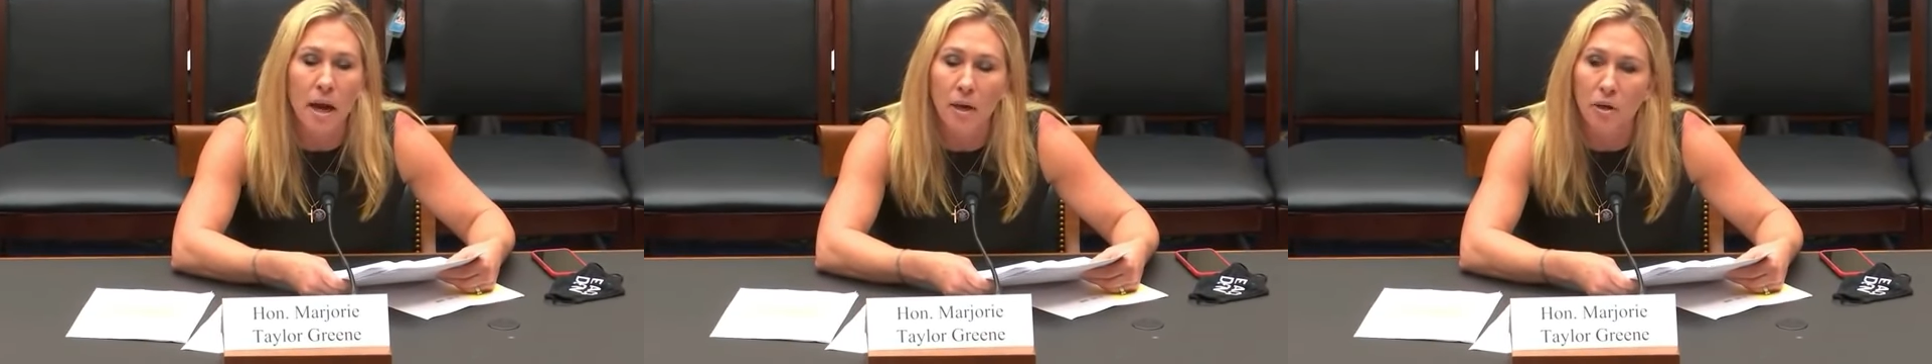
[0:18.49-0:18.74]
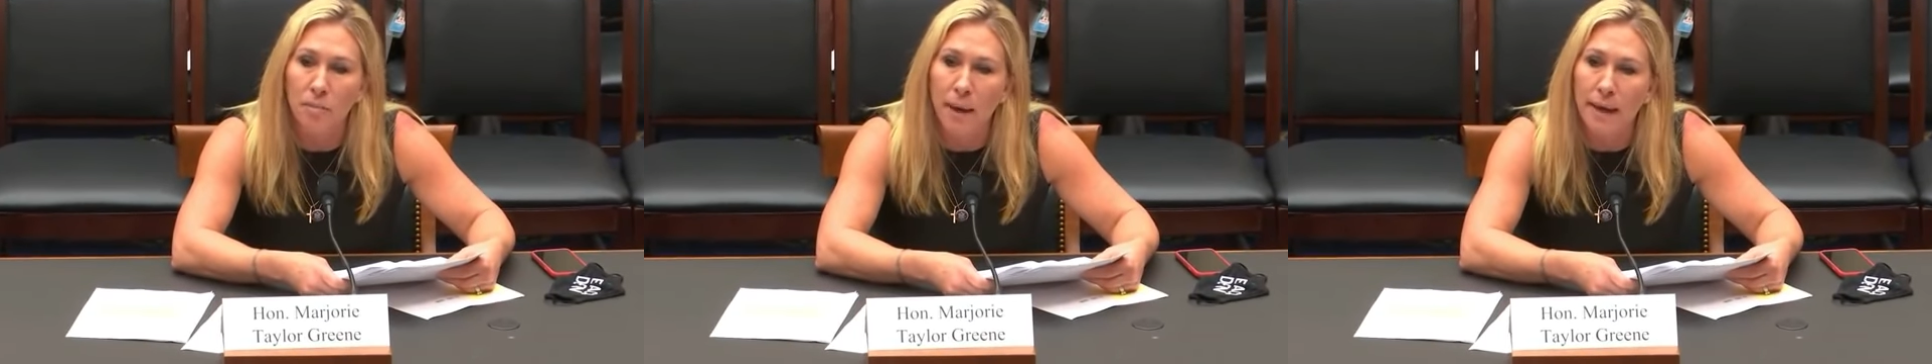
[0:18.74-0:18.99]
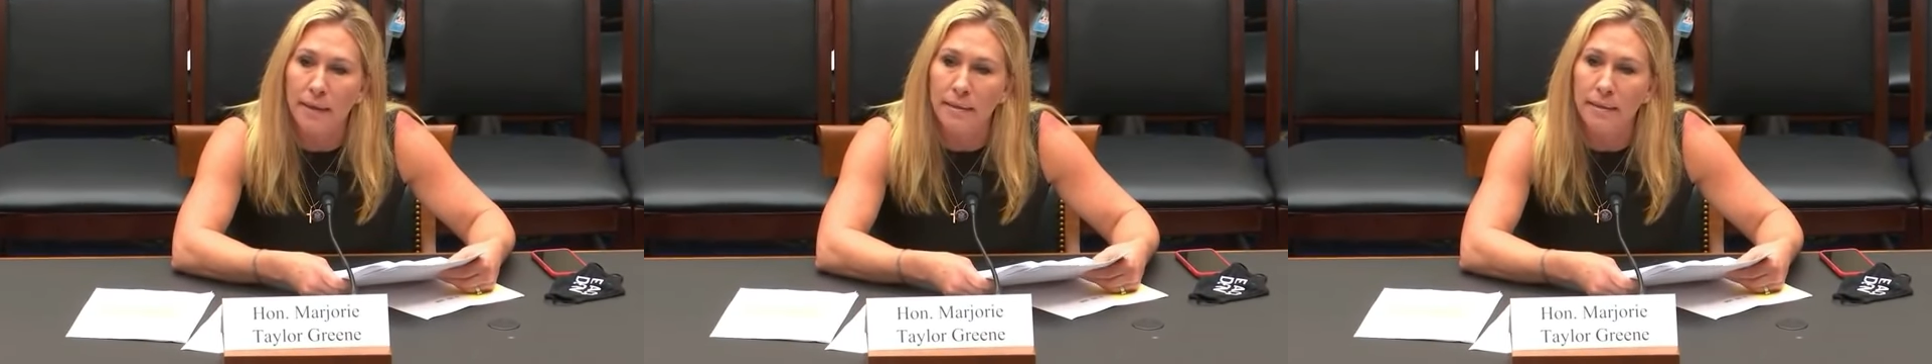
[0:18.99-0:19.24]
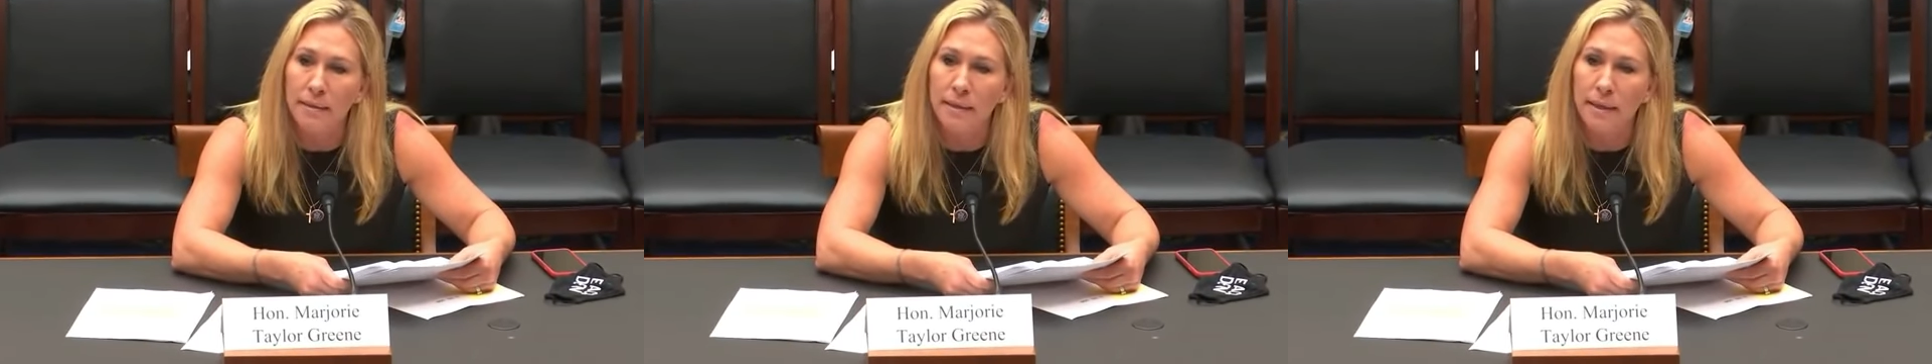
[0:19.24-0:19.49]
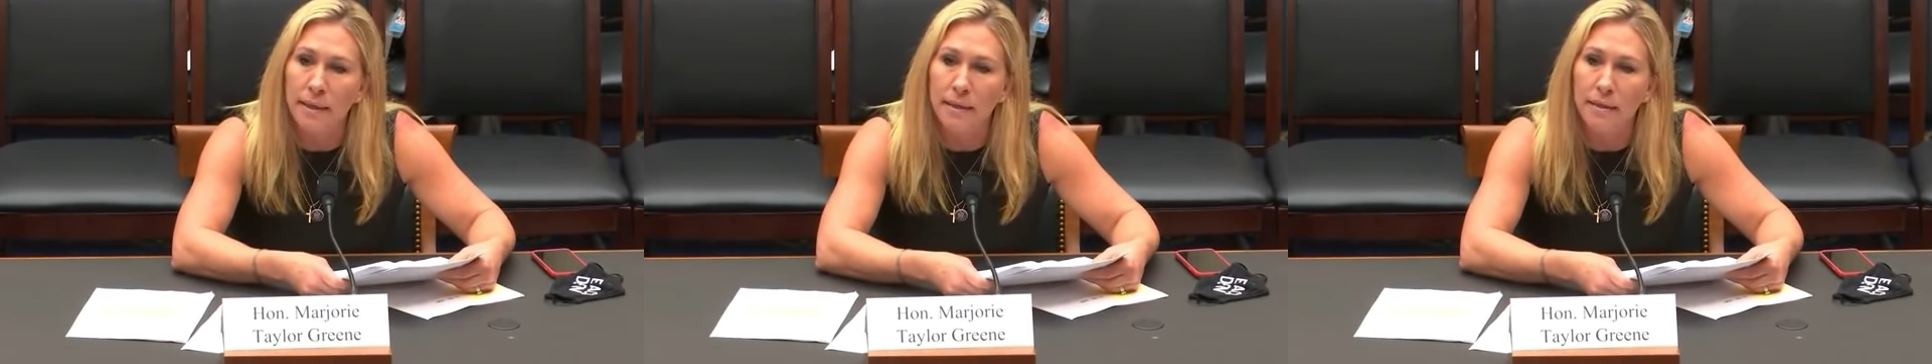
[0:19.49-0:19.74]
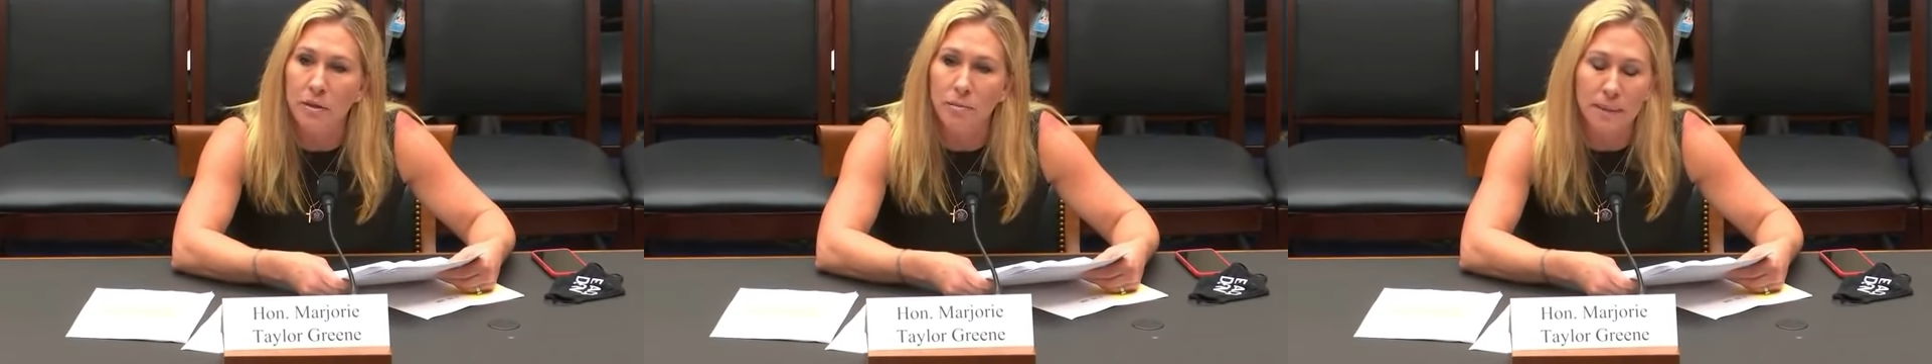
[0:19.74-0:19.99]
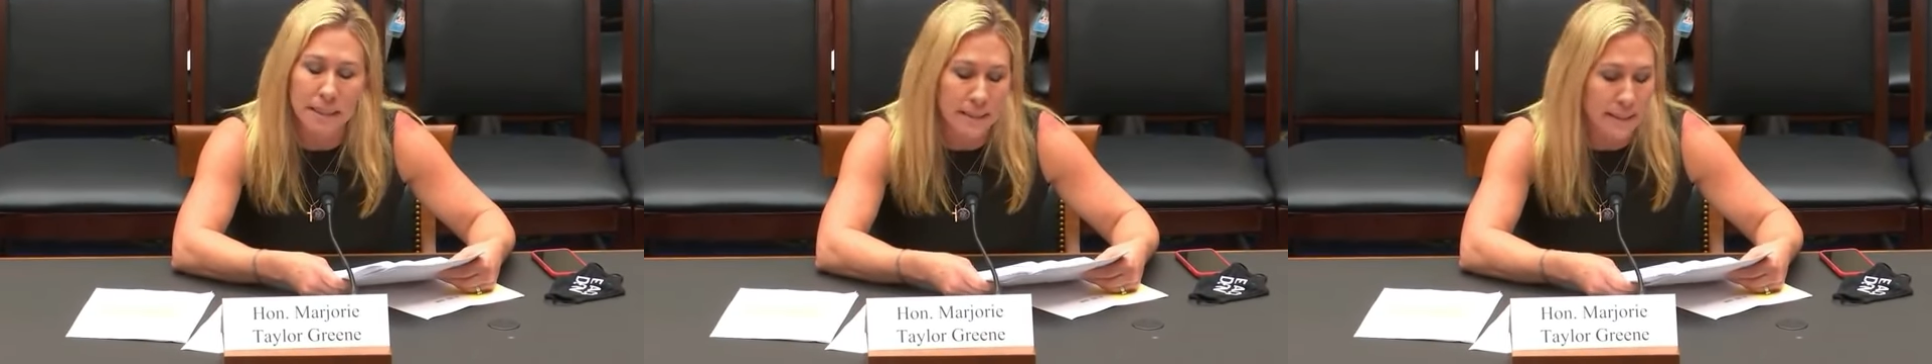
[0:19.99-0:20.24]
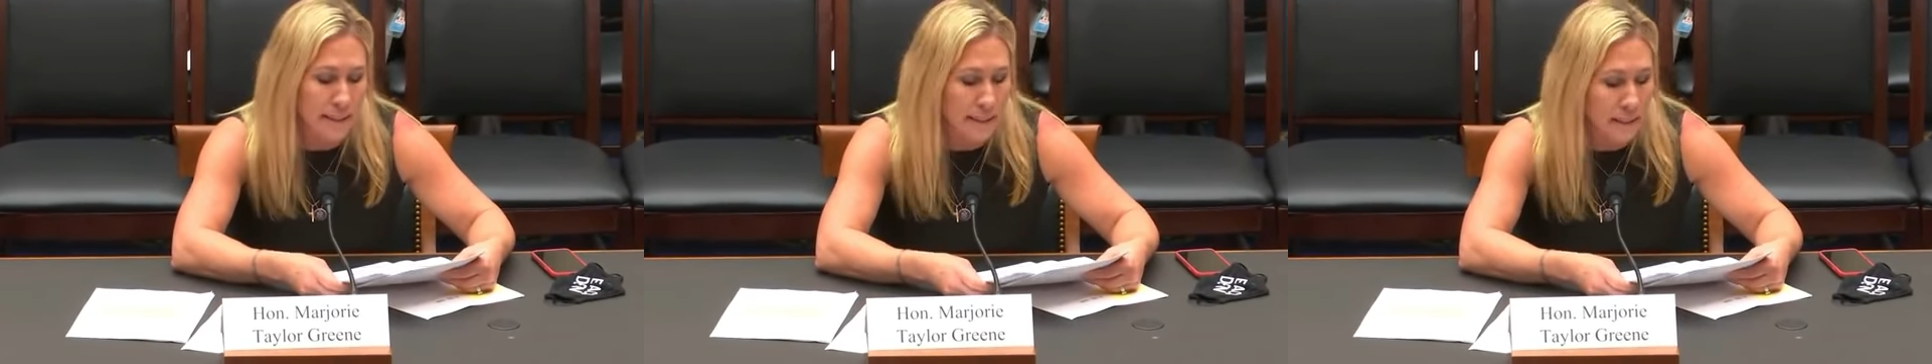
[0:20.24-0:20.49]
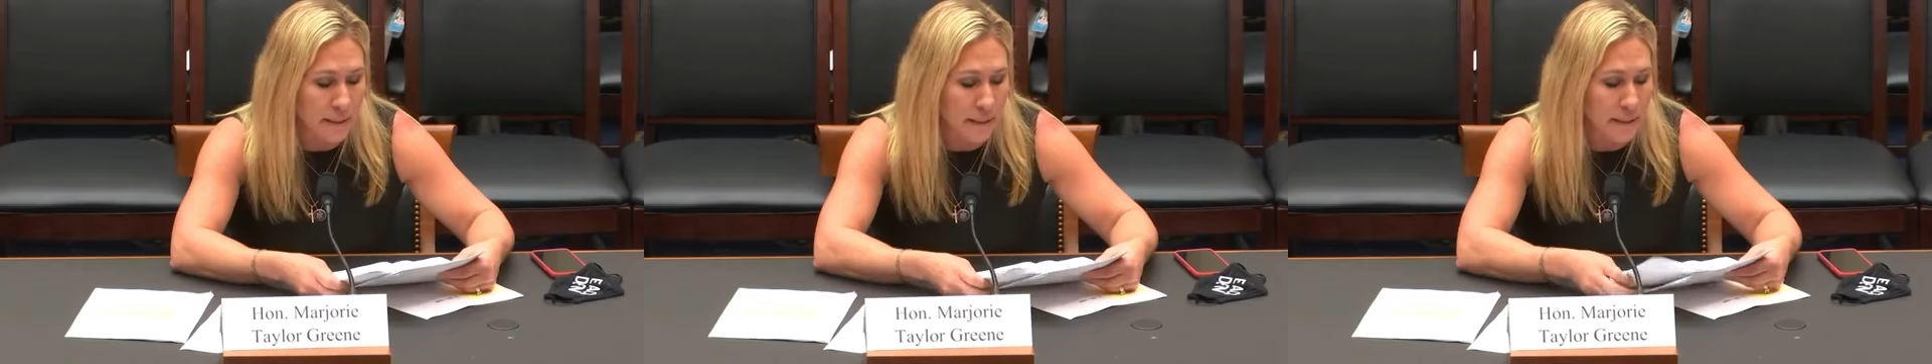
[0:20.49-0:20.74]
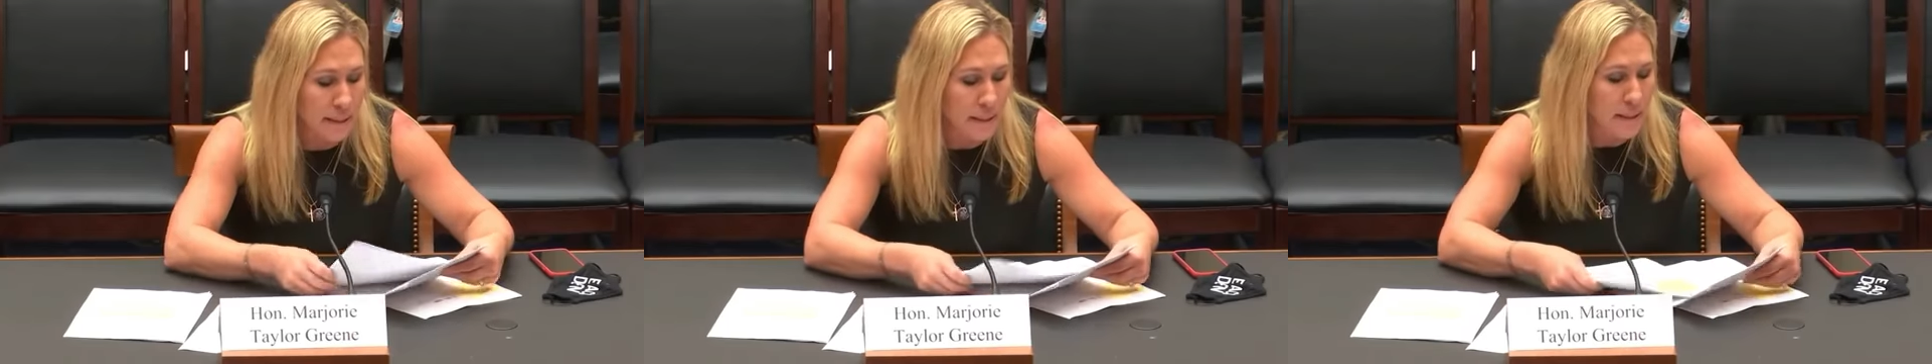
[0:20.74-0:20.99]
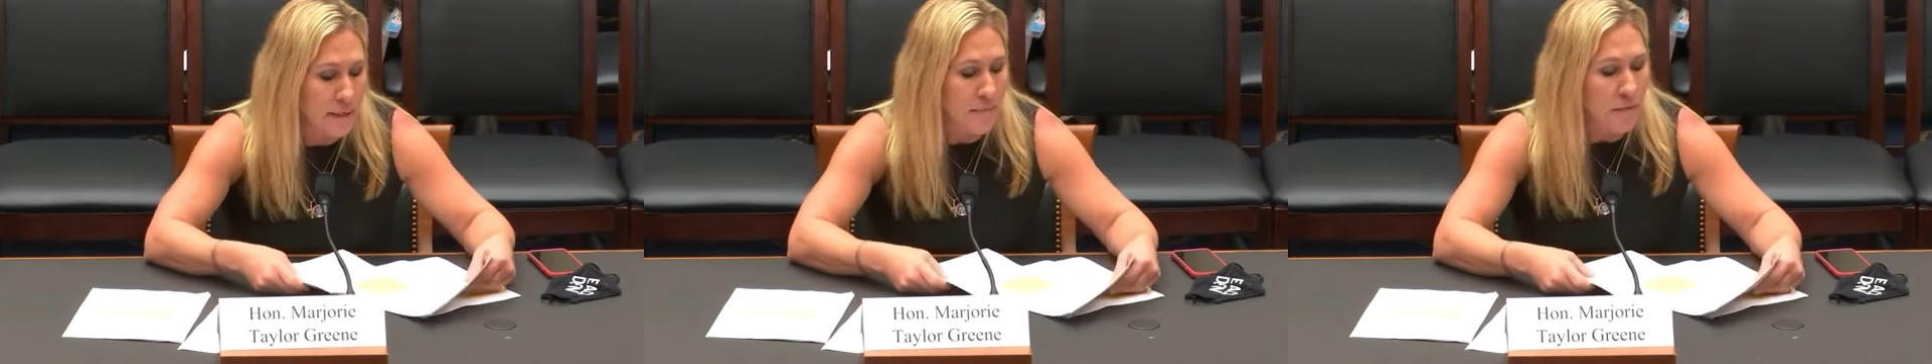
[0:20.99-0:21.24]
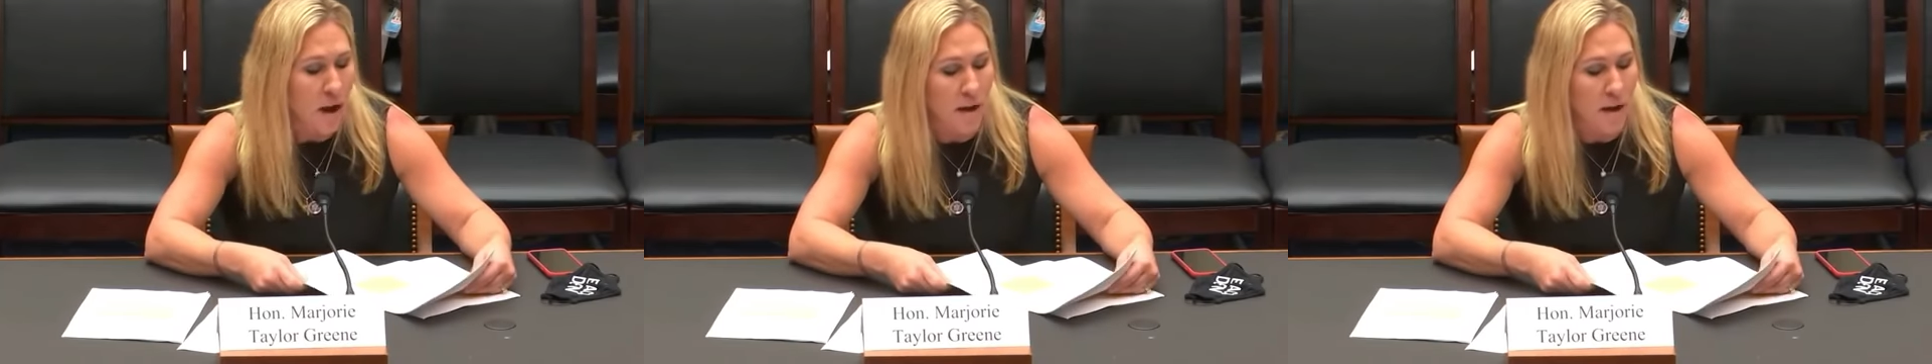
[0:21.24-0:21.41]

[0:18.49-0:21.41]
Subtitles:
Hunter Biden, and their business dealings.